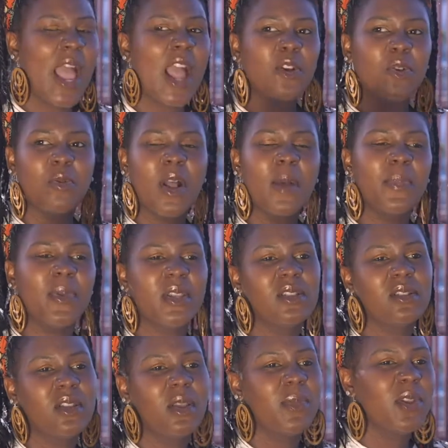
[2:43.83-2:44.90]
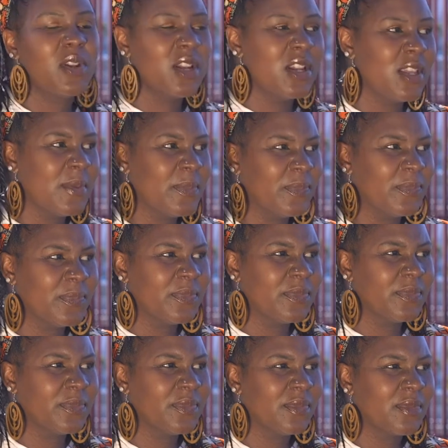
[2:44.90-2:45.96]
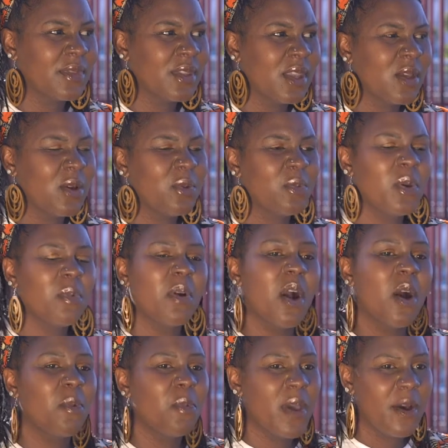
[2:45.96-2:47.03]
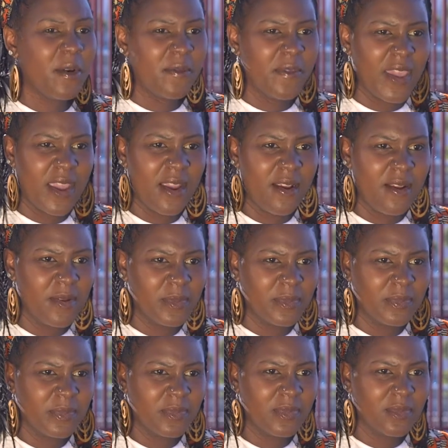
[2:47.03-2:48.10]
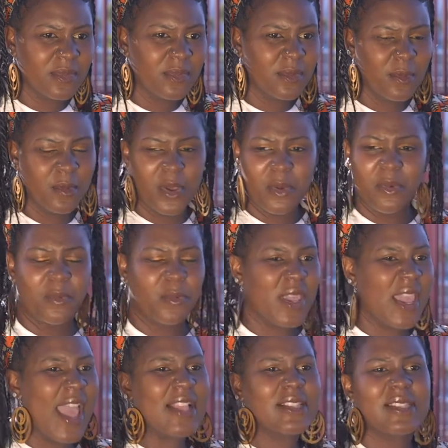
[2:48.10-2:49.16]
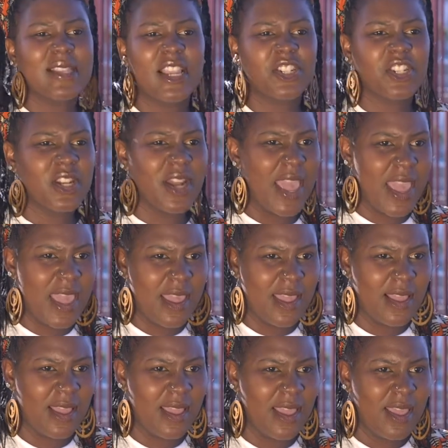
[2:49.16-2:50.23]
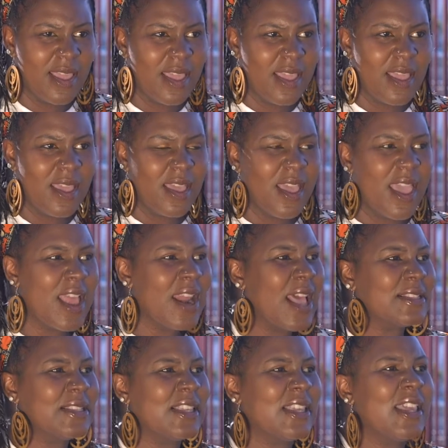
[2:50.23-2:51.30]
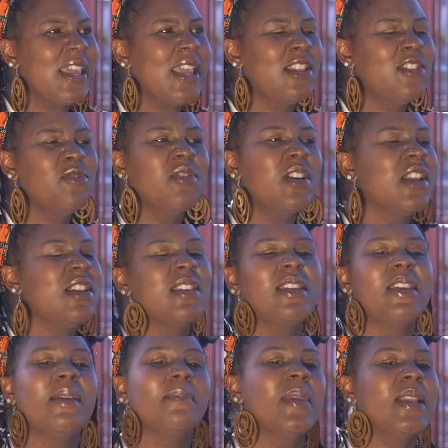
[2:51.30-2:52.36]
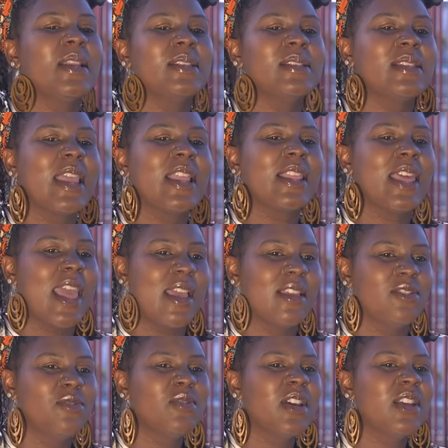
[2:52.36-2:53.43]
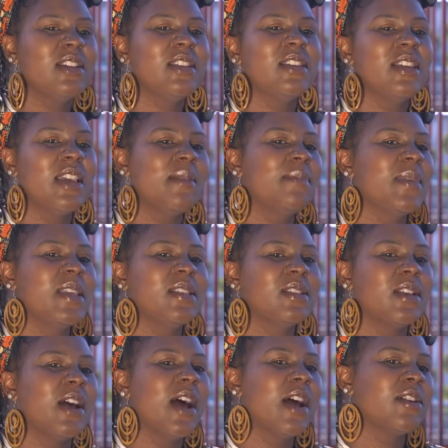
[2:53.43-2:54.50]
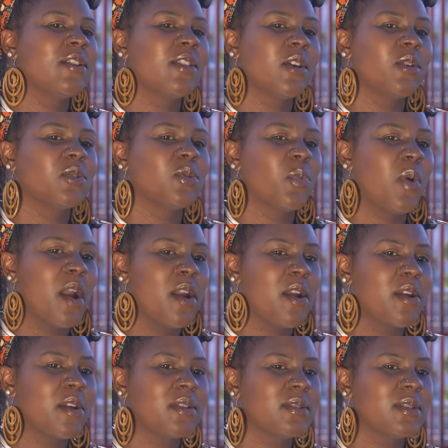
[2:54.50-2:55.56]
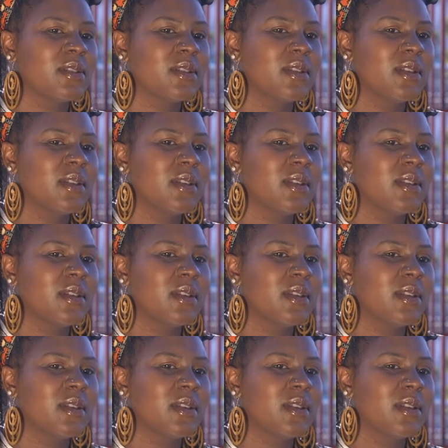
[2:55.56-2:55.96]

I grew up in this community. We were on welfare. We had Section 8, and as a kid, you couldn't get me to say that. You couldn't get me to utter those words.